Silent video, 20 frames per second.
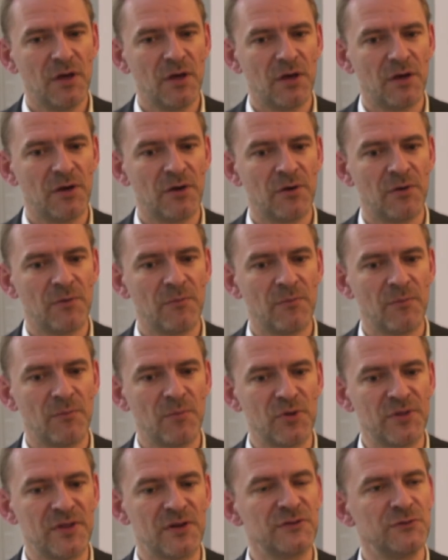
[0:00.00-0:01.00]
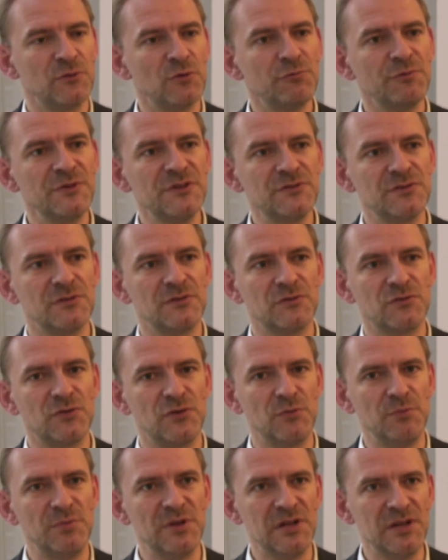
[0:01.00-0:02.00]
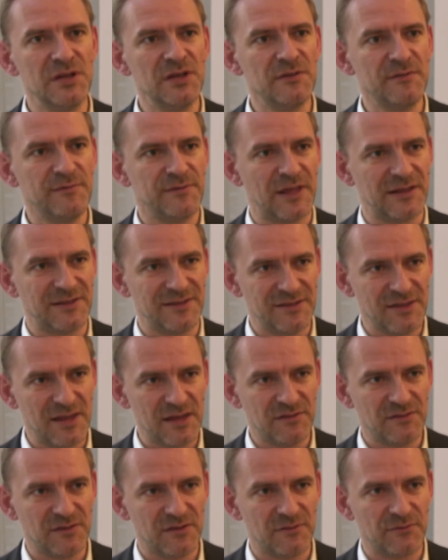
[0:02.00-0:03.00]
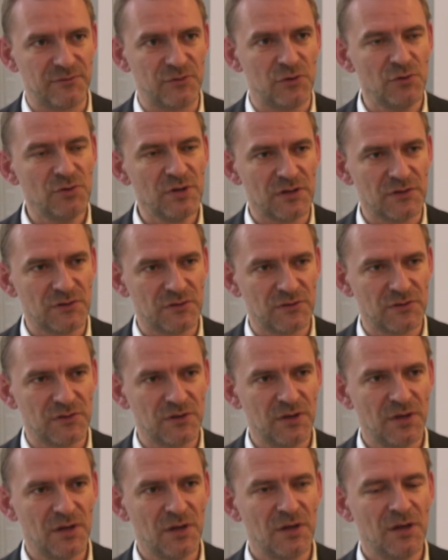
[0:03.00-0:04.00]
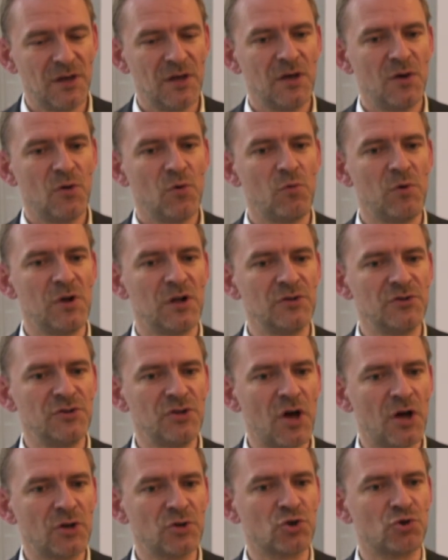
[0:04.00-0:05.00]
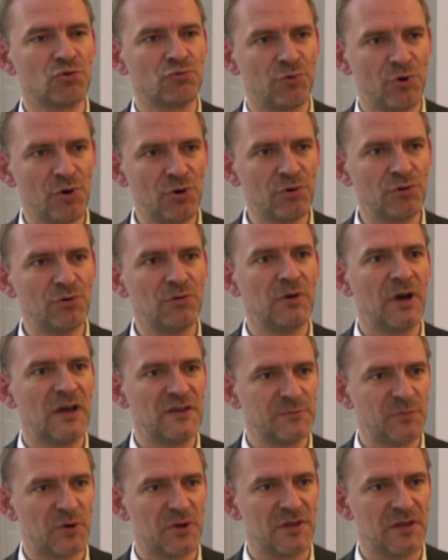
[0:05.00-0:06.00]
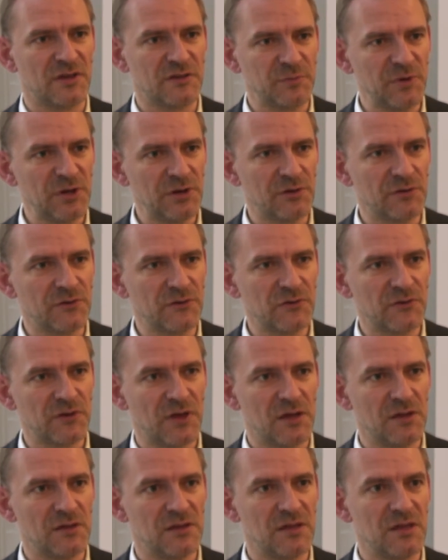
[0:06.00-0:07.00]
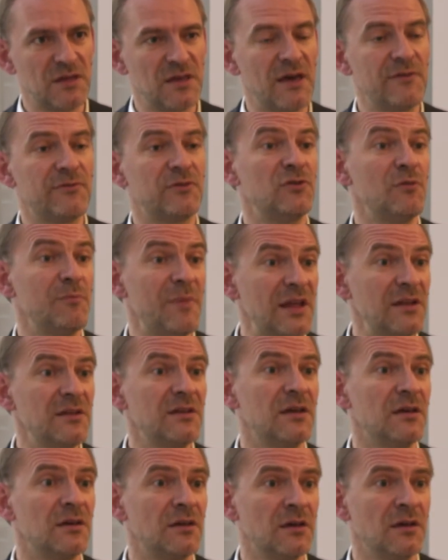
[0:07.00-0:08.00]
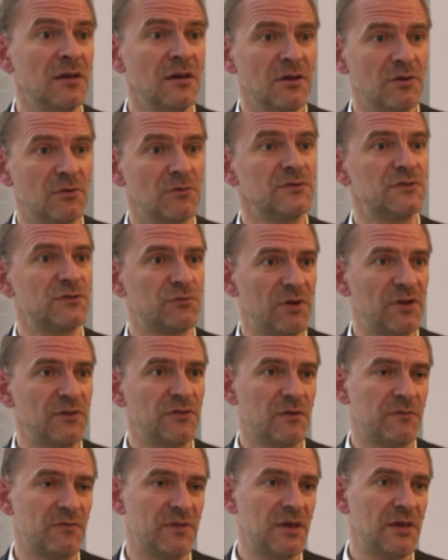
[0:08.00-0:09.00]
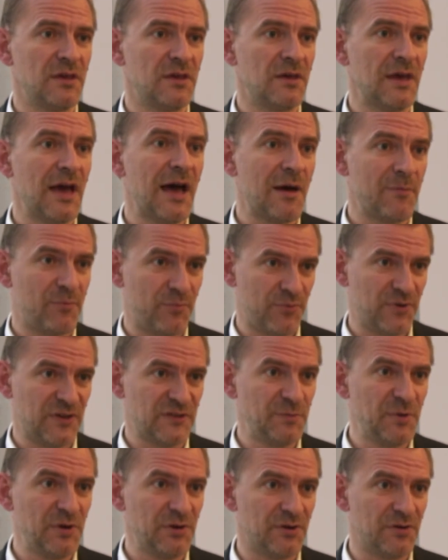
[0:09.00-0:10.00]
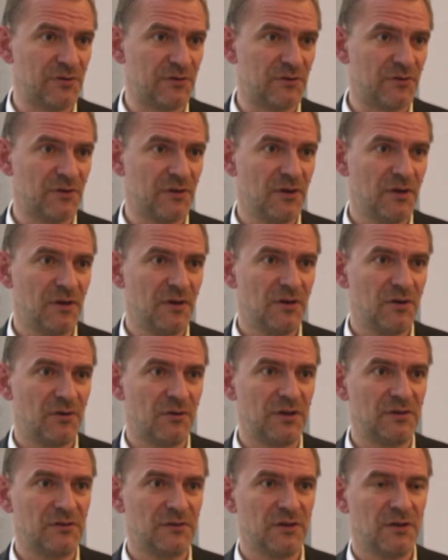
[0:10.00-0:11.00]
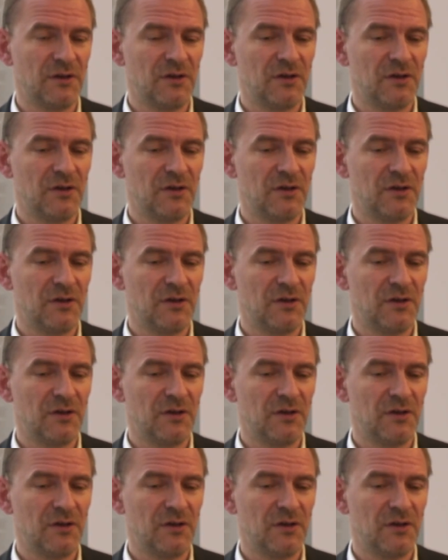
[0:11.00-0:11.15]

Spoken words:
But there's no reason to believe that native units will not grow as part of the experience and the ever-demanding constraints of the app experience, right?